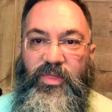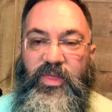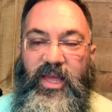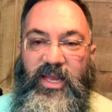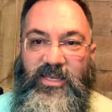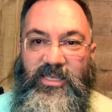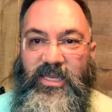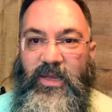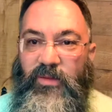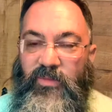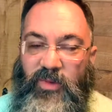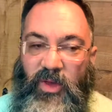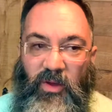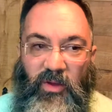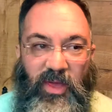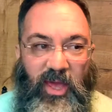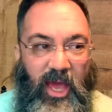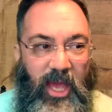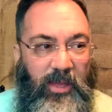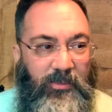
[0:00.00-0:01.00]
things seem to be
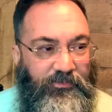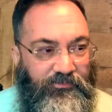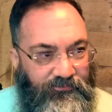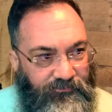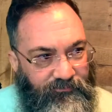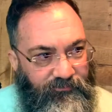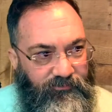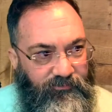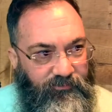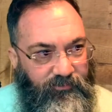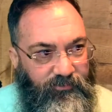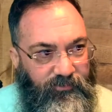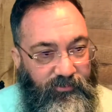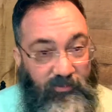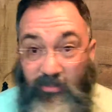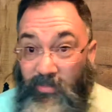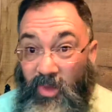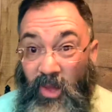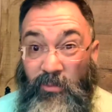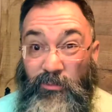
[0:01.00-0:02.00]
okay,
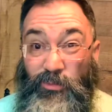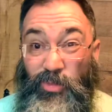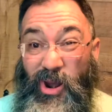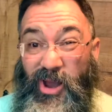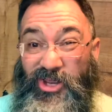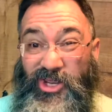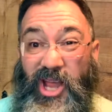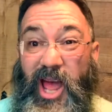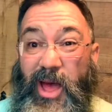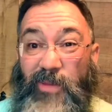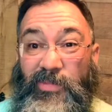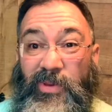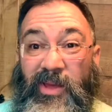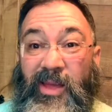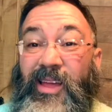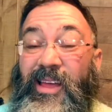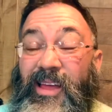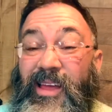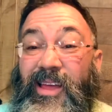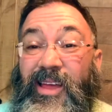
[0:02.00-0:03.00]
brush up
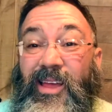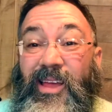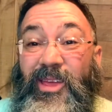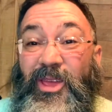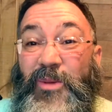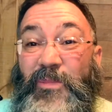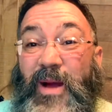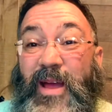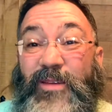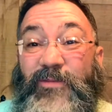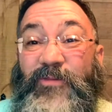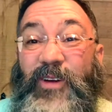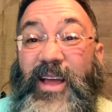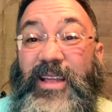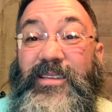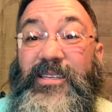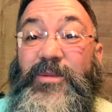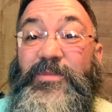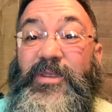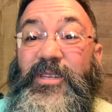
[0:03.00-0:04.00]
you might
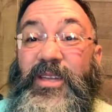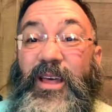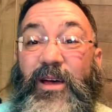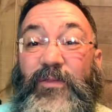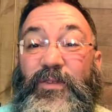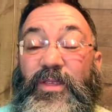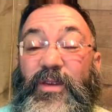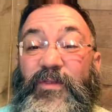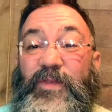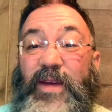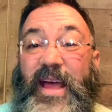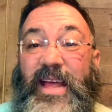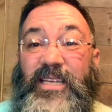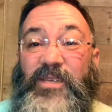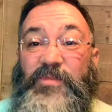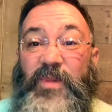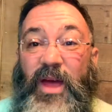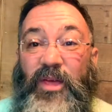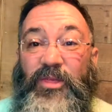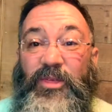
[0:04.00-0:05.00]
find some stuff in the
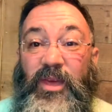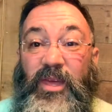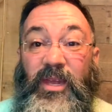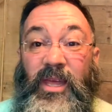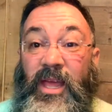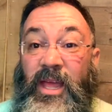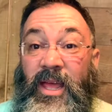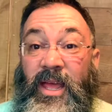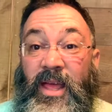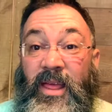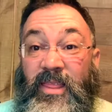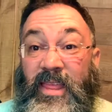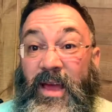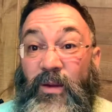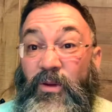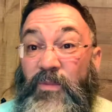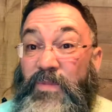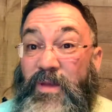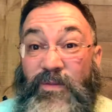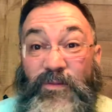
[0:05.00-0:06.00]
FAST method that
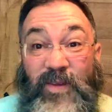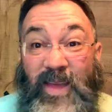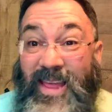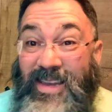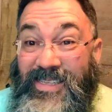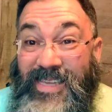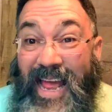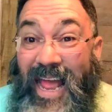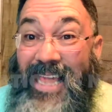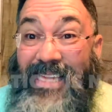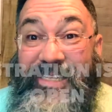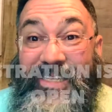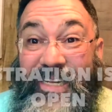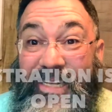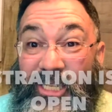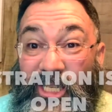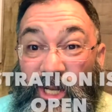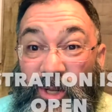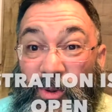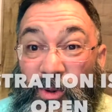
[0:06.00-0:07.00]
would be
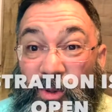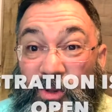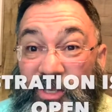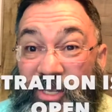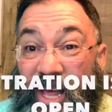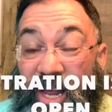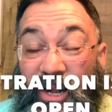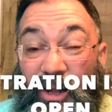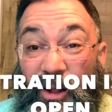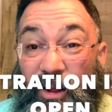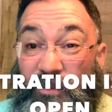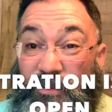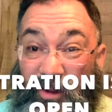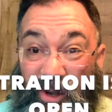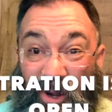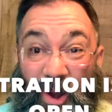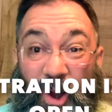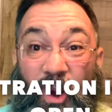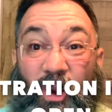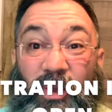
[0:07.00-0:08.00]
fantastic tools, not only for
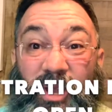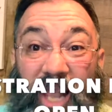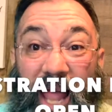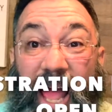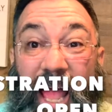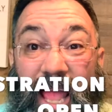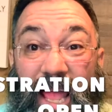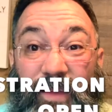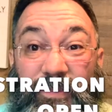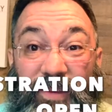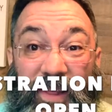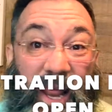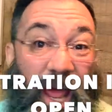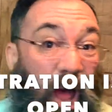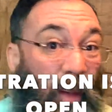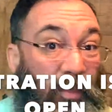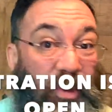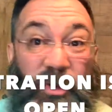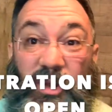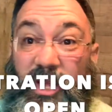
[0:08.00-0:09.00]
your own life and
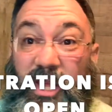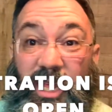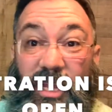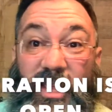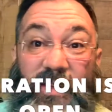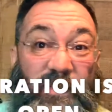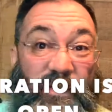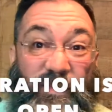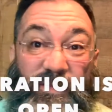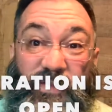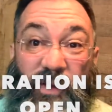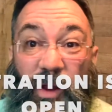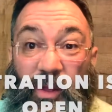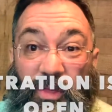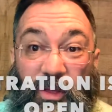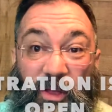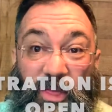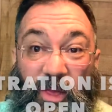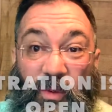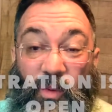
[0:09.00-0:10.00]
help you to get even
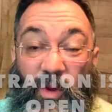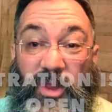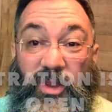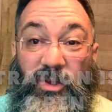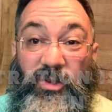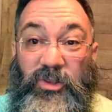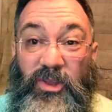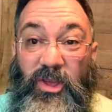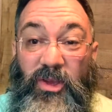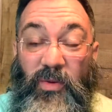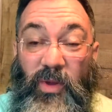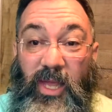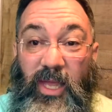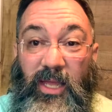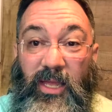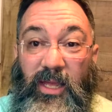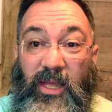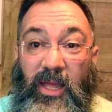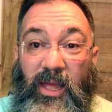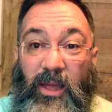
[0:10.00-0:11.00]
further than what you're
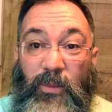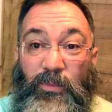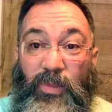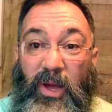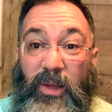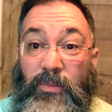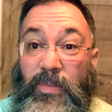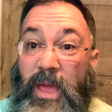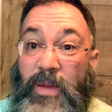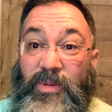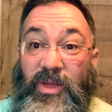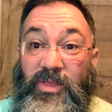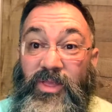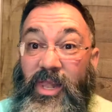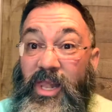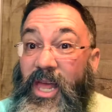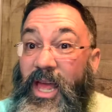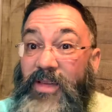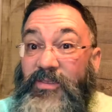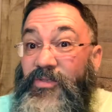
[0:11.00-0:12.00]
doing, but maybe in the
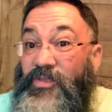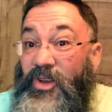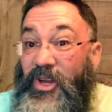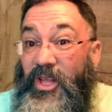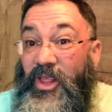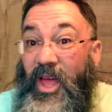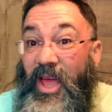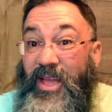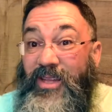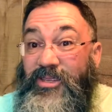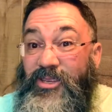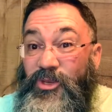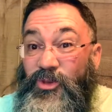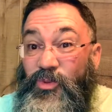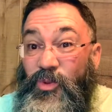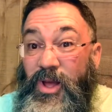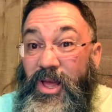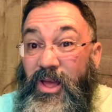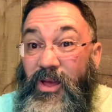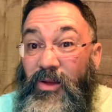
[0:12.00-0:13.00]
lives of your clients as
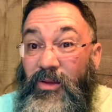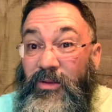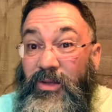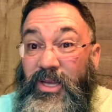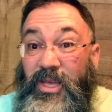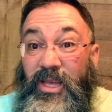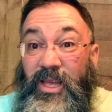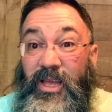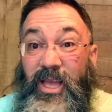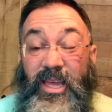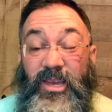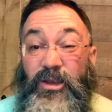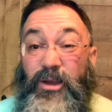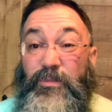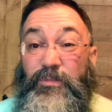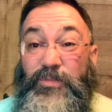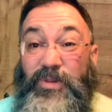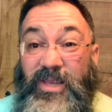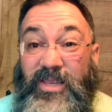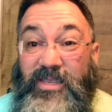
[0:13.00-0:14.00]
well. In your
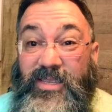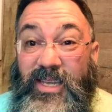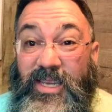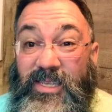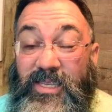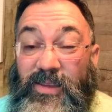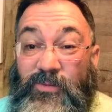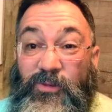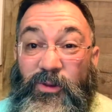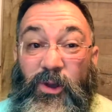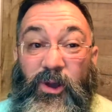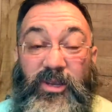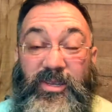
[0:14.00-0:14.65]
business, if you're a